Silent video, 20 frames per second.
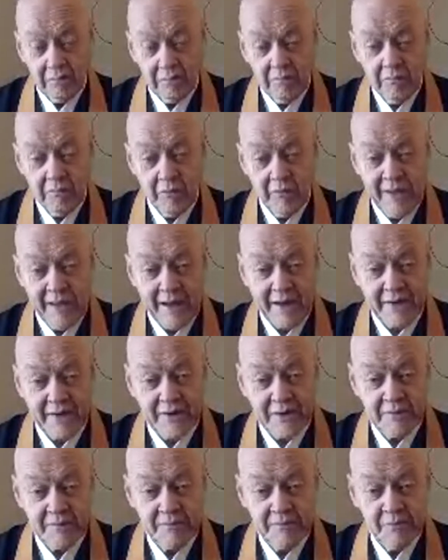
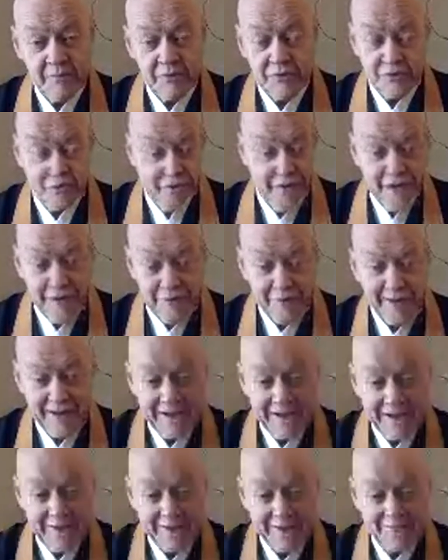reality, which is not
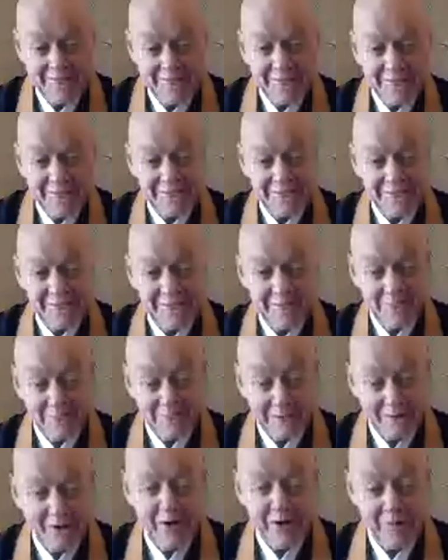reality. It's what
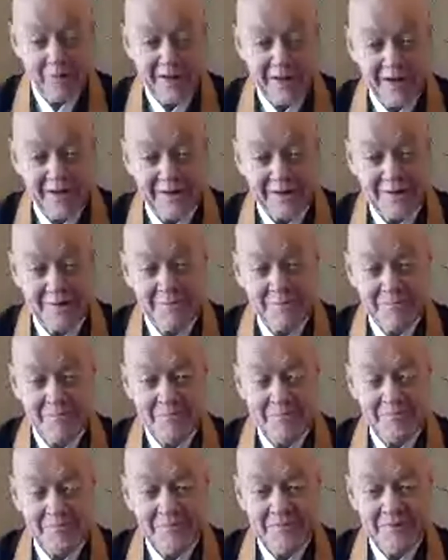we call reality.
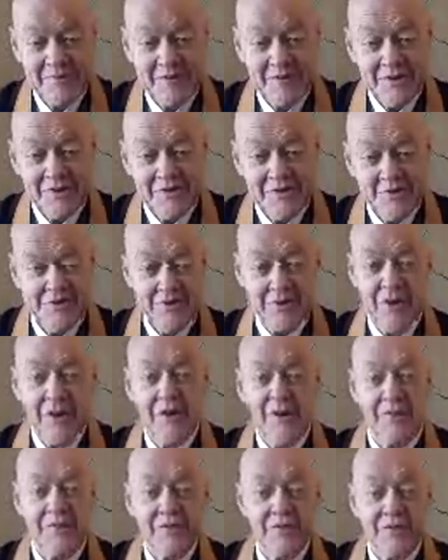So it's an
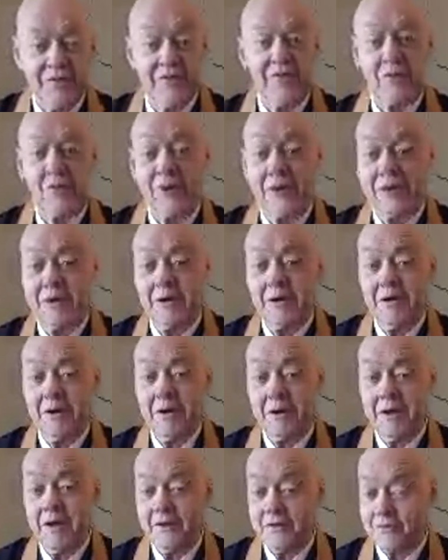artifice. It's what
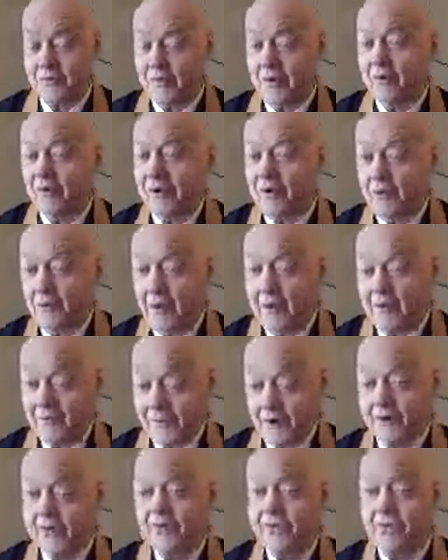we
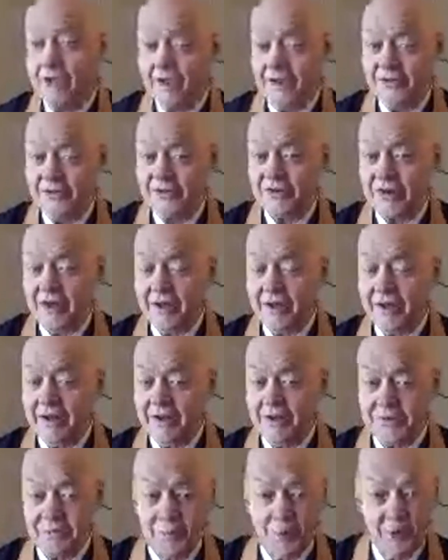want. It's our stage
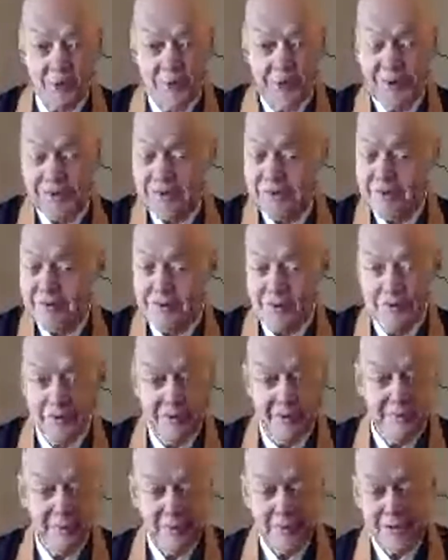set, and it's different
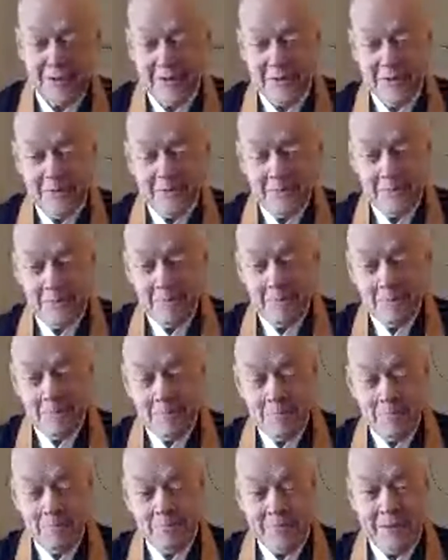for everyone.
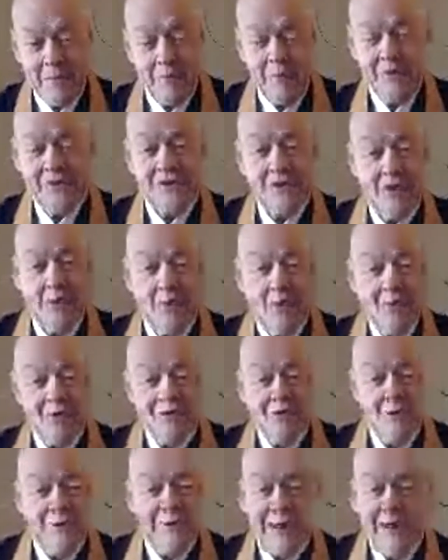And when
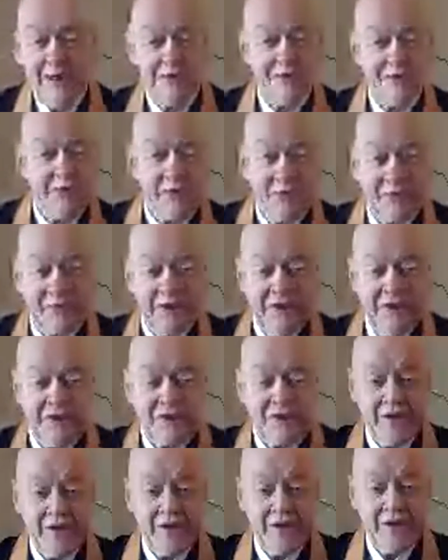someone has their own stage set,